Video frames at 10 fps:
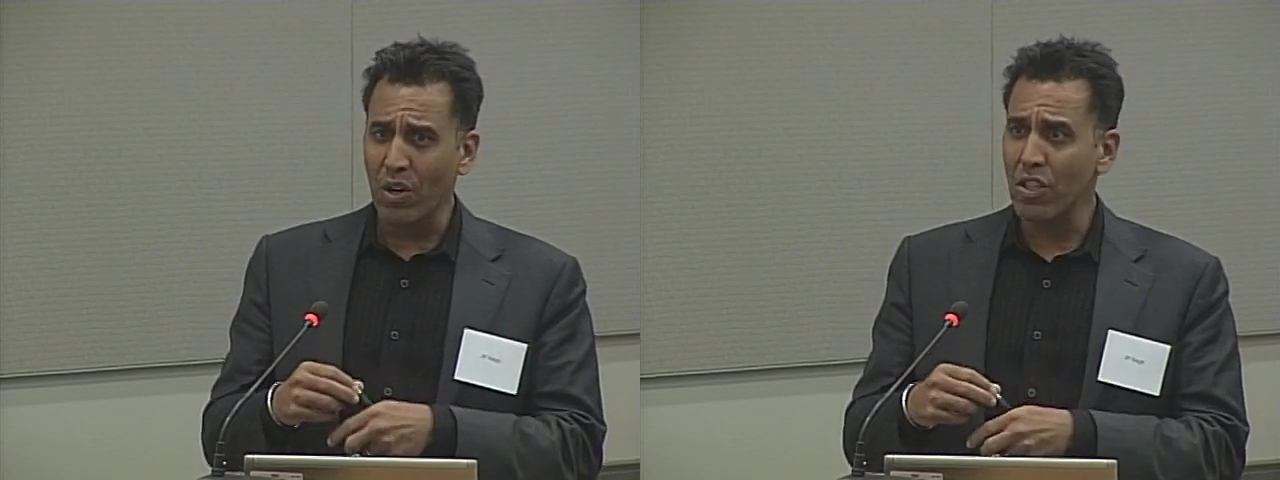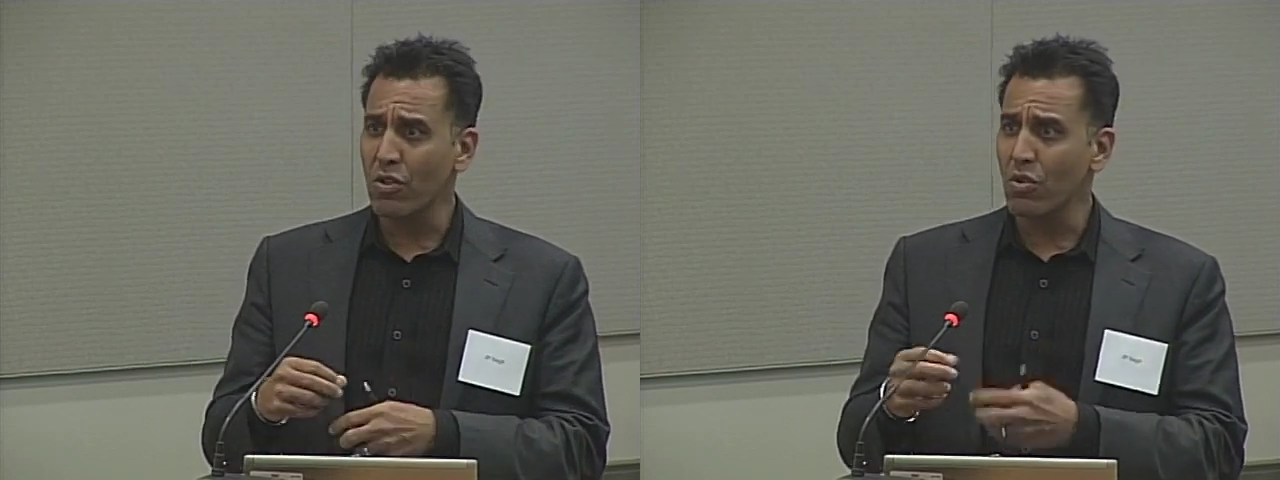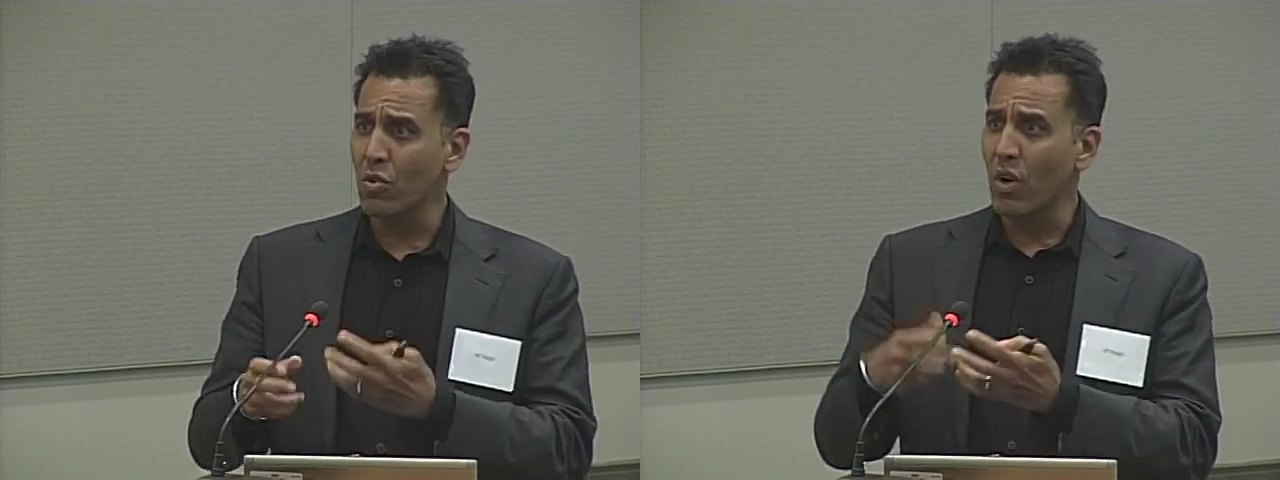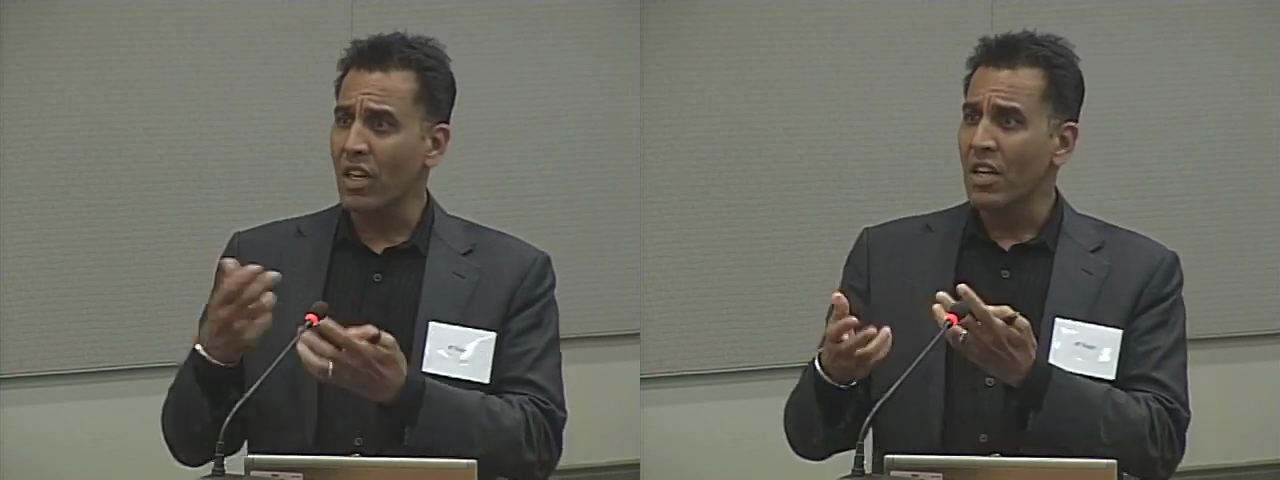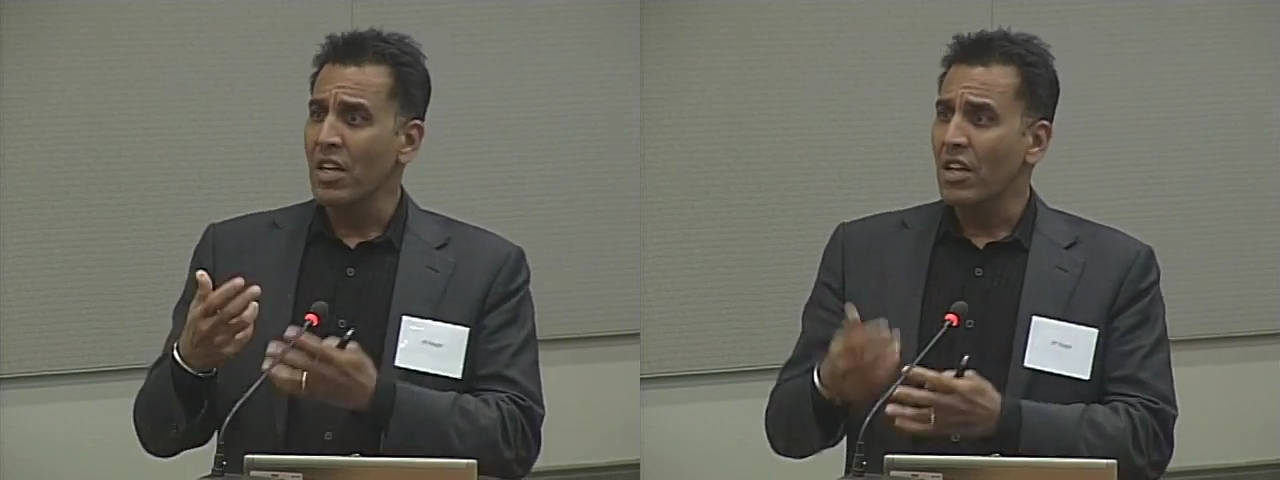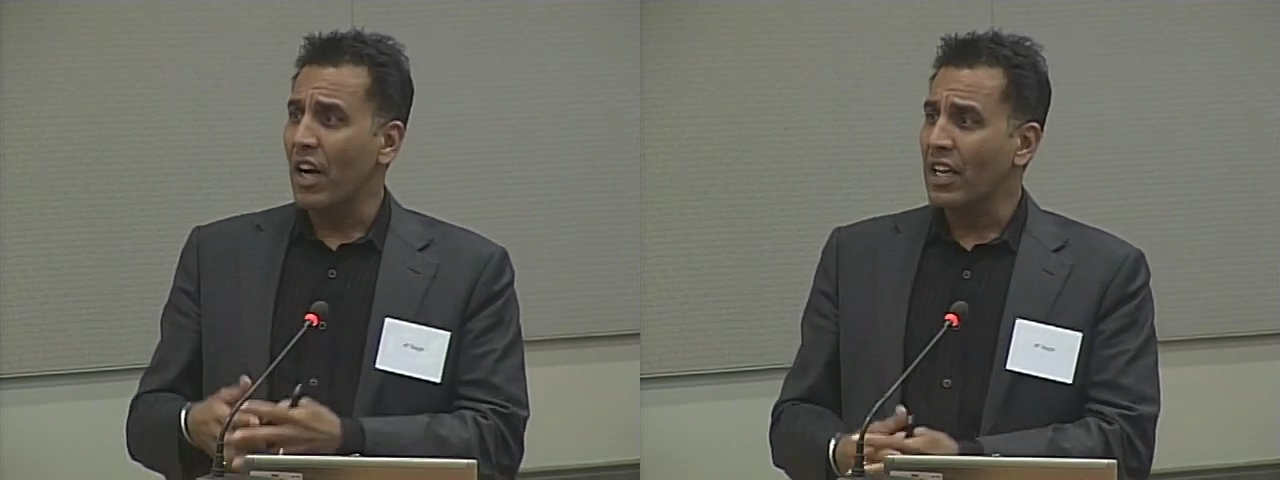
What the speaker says: I wanted to do